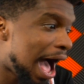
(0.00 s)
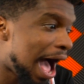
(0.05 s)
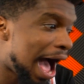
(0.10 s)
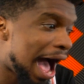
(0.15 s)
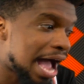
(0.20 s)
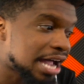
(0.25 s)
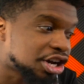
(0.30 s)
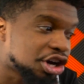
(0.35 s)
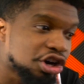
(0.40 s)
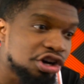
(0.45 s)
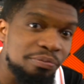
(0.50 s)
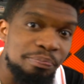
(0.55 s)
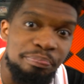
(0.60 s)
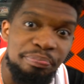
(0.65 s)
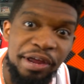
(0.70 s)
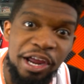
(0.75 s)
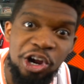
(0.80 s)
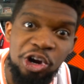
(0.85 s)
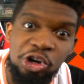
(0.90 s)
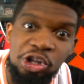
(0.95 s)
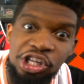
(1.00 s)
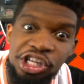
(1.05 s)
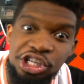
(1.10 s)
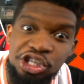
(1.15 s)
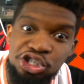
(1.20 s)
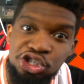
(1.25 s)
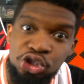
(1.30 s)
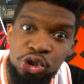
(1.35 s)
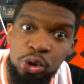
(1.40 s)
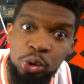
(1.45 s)
I could barely
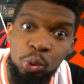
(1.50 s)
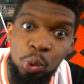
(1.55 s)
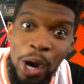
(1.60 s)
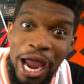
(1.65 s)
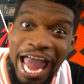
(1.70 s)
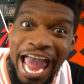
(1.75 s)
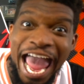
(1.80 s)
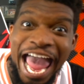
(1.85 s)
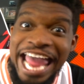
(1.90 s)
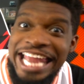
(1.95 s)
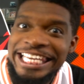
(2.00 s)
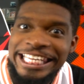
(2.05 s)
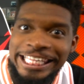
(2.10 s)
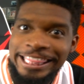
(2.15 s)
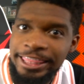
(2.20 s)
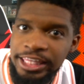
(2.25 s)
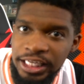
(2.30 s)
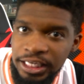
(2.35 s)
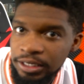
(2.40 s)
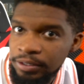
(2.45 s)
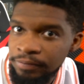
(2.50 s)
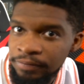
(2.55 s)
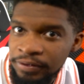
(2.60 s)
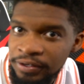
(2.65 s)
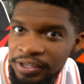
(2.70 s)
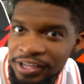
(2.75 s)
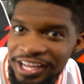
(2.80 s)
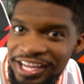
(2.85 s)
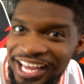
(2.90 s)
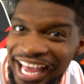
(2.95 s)
do anything.
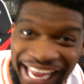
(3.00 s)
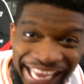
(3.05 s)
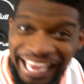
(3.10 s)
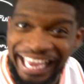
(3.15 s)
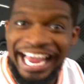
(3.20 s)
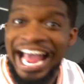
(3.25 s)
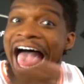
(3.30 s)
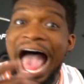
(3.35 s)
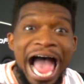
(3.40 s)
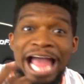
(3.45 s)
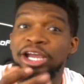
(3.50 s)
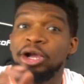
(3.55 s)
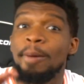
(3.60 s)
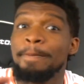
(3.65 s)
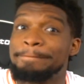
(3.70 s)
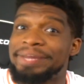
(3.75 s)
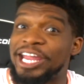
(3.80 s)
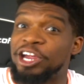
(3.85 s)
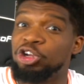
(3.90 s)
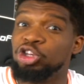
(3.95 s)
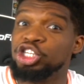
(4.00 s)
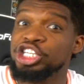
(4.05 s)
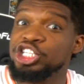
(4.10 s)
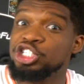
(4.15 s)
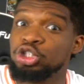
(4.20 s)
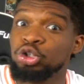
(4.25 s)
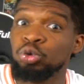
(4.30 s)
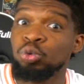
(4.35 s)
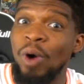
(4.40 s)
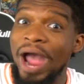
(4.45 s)
I could barely
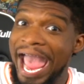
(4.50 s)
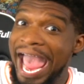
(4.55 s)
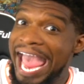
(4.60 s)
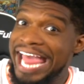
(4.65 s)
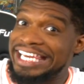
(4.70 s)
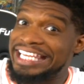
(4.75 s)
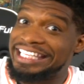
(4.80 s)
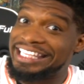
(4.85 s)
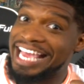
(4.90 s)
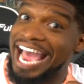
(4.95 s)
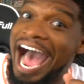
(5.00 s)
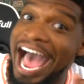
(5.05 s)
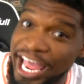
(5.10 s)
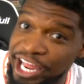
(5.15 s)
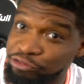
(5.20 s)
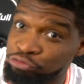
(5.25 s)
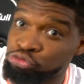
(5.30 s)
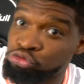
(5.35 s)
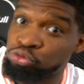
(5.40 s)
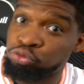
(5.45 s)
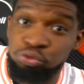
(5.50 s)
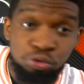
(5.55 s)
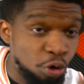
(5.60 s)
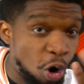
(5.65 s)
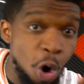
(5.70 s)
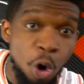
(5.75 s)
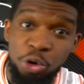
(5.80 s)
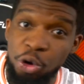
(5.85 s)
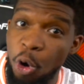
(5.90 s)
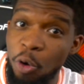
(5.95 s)
do anything. I had
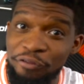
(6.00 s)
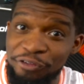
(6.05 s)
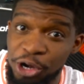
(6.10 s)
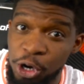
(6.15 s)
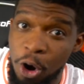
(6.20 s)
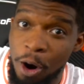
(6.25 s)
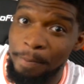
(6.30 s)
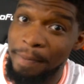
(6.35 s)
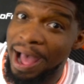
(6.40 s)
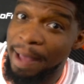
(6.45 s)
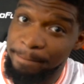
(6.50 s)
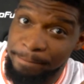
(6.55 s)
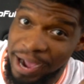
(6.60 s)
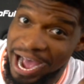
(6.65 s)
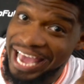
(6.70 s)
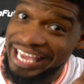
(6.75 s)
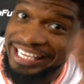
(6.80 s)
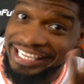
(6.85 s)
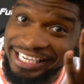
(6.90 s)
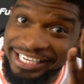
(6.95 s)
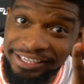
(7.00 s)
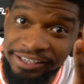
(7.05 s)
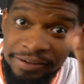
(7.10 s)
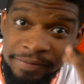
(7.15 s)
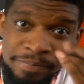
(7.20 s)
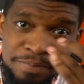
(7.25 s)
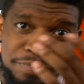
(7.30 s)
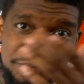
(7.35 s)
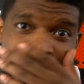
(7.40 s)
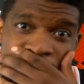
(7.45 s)
rode over there on my bike,
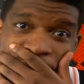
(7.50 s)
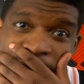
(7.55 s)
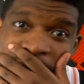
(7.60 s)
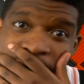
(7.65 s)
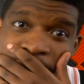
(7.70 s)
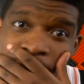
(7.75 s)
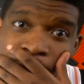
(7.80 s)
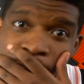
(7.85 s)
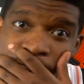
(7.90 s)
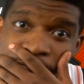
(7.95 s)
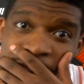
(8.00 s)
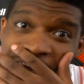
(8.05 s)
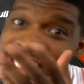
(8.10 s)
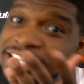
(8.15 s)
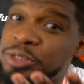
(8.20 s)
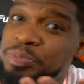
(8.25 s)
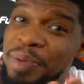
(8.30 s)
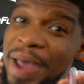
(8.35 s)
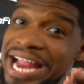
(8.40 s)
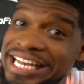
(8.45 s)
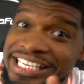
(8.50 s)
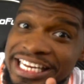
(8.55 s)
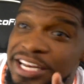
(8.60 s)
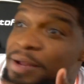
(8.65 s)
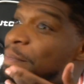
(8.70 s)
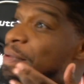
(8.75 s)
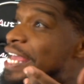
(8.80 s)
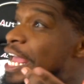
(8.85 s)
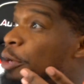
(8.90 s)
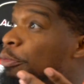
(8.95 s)
expecting
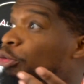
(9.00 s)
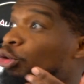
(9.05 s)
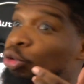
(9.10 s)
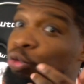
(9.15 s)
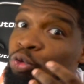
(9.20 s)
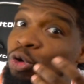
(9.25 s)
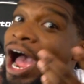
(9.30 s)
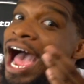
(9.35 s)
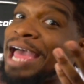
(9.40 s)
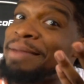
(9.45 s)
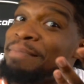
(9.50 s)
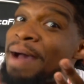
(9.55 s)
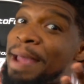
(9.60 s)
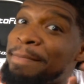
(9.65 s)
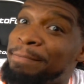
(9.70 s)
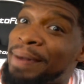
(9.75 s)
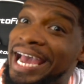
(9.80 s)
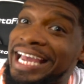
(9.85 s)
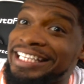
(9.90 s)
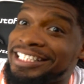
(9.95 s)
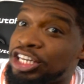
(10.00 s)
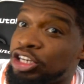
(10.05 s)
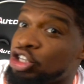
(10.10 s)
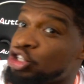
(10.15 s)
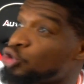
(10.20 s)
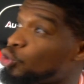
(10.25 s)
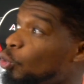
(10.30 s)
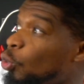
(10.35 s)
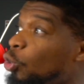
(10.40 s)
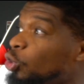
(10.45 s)
to be able to ride my bike to the
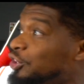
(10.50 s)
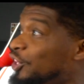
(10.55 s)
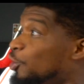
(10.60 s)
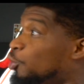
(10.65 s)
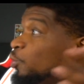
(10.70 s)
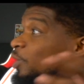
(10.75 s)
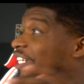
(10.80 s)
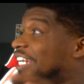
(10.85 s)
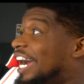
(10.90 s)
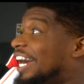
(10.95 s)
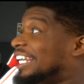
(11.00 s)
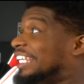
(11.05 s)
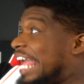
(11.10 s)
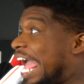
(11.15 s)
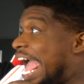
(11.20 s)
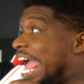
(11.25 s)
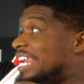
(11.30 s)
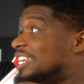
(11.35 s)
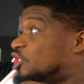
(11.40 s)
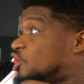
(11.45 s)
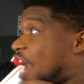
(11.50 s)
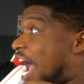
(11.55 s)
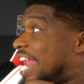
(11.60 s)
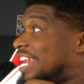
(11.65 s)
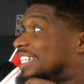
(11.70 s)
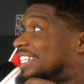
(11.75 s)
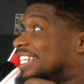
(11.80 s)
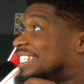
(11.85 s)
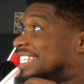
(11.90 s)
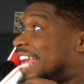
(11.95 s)
school. Literally, again,
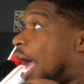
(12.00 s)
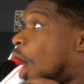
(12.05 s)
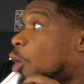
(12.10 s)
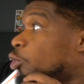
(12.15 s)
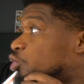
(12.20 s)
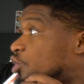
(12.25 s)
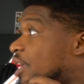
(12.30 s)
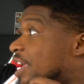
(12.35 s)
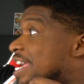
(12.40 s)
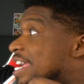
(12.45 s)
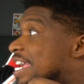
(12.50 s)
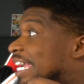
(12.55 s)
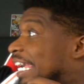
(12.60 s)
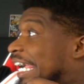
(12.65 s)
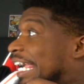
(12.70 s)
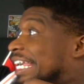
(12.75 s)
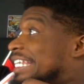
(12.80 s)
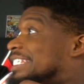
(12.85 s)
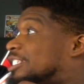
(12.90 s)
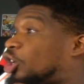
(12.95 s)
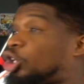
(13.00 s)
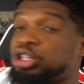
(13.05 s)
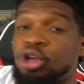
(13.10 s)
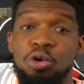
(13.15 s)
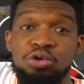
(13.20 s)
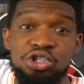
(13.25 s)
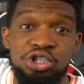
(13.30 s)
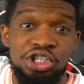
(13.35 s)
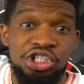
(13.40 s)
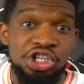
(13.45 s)
Jonathan's house is
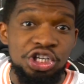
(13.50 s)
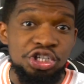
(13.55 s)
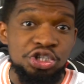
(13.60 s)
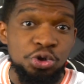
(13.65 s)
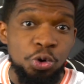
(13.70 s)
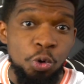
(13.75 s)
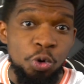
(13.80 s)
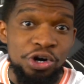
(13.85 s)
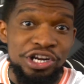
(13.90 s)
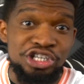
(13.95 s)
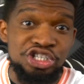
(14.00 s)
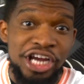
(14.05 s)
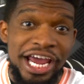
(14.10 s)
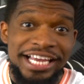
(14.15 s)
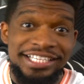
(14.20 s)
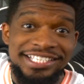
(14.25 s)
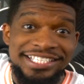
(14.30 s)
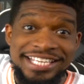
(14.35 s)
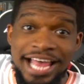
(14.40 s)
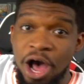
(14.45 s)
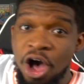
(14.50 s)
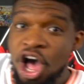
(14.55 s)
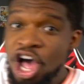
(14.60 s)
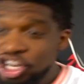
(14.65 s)
closer to the school than Jason's house.